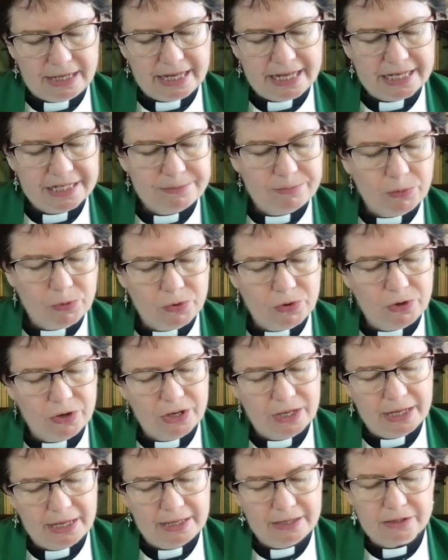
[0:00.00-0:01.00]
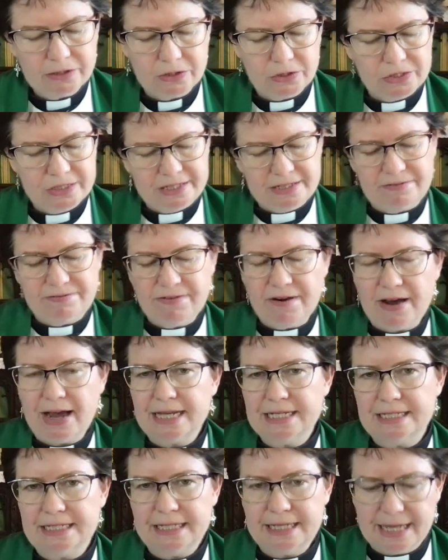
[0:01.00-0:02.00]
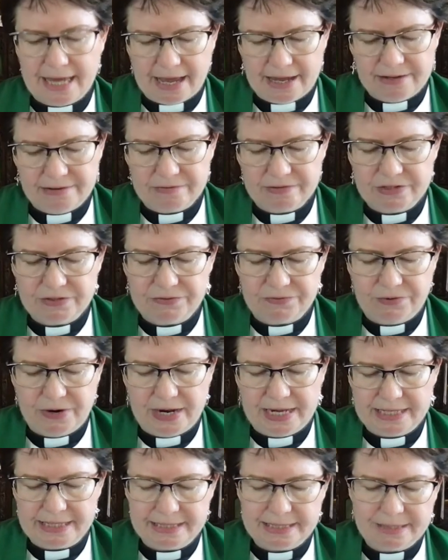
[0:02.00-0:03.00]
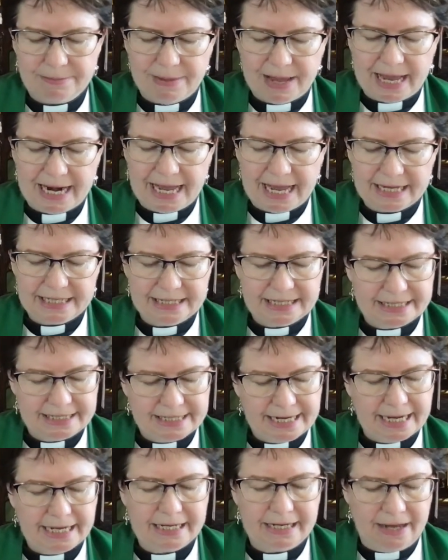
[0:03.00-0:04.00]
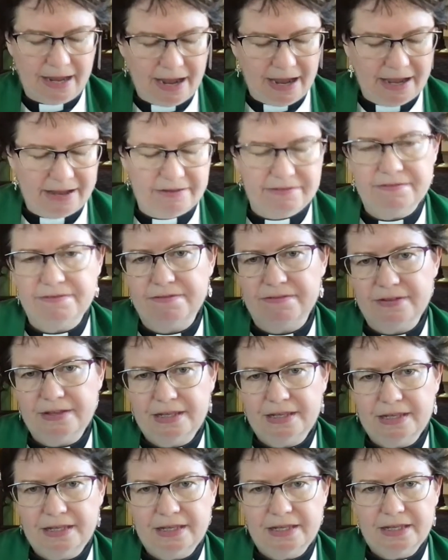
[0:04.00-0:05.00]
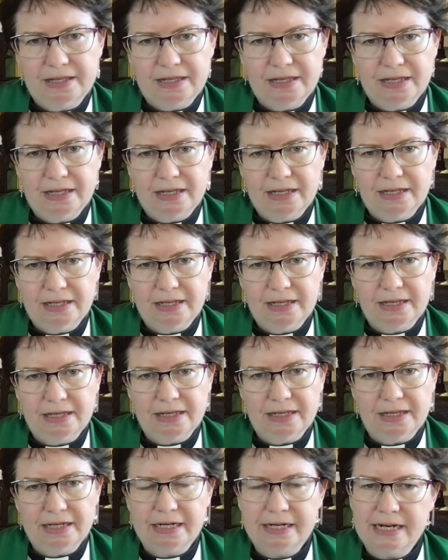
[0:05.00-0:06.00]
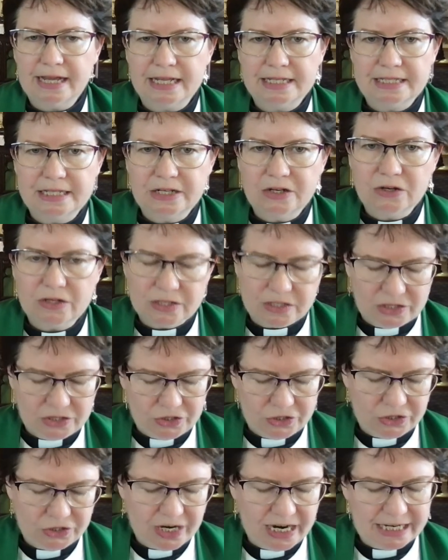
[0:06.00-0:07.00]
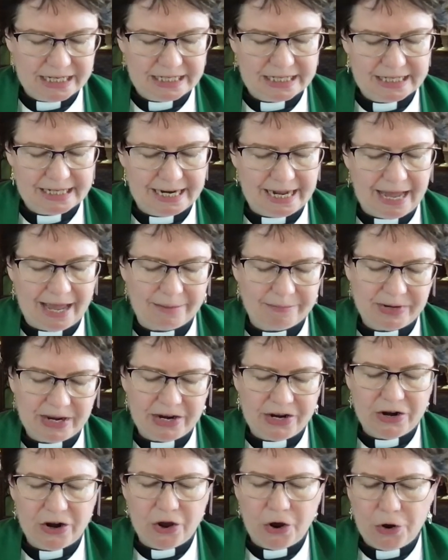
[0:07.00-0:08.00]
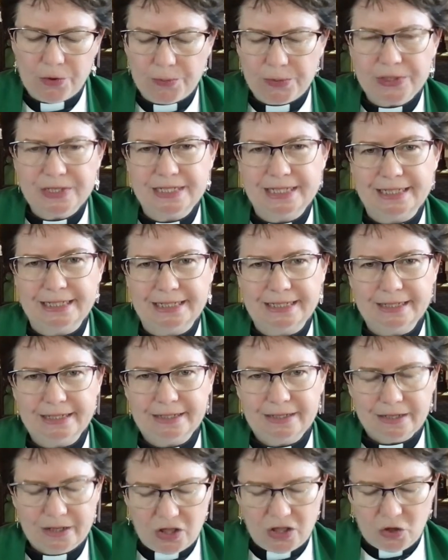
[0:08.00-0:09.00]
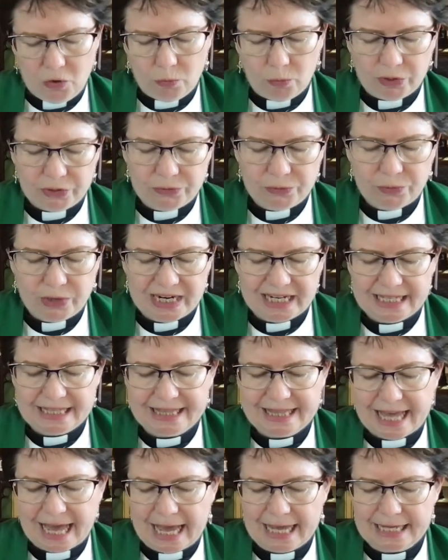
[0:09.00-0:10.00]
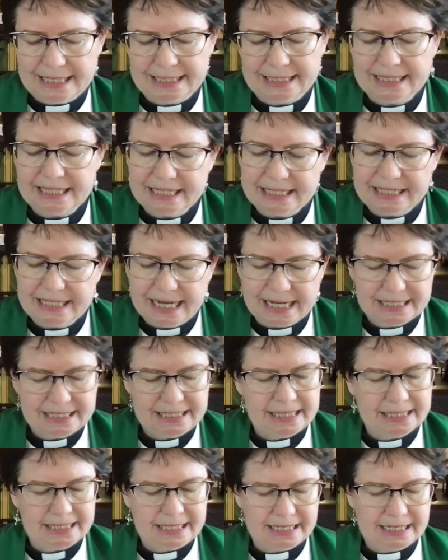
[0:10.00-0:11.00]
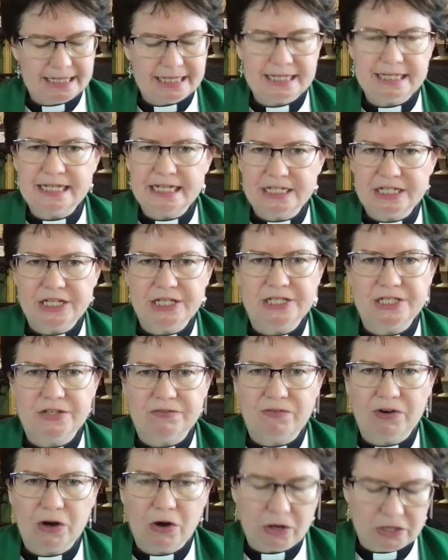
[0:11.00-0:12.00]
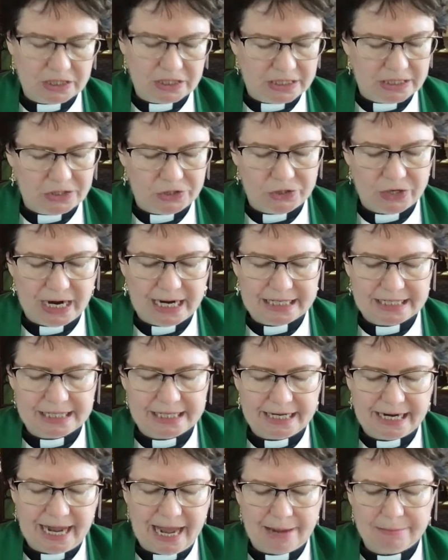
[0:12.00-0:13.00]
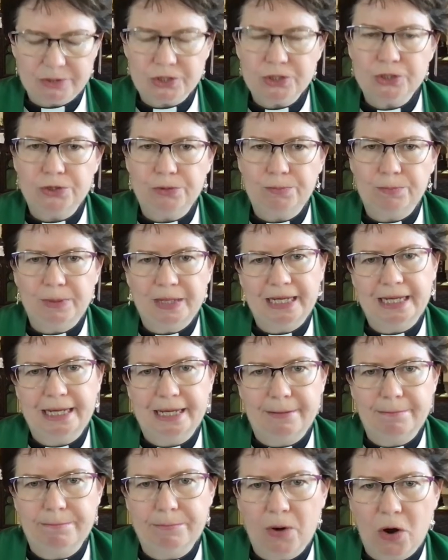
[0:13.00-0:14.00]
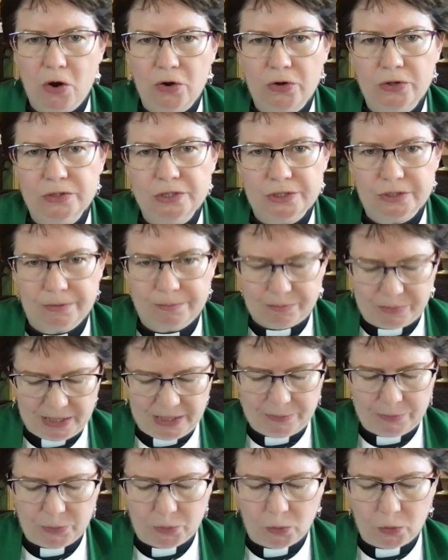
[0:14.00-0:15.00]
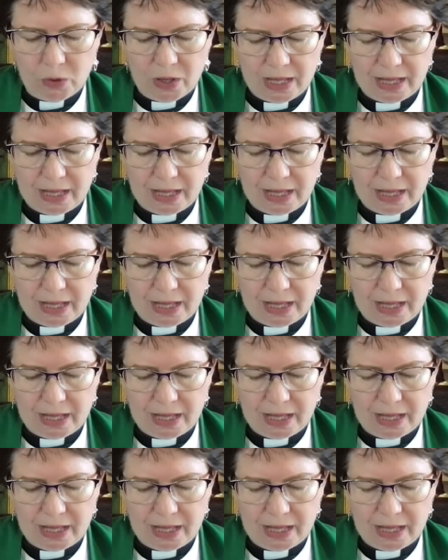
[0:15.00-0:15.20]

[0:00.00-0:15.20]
His book includes advice he gave to friends about how to stay alive in a Nazi concentration camp. Now, nobody would read that and suggest that the conditions of a concentration camp should be imposed on people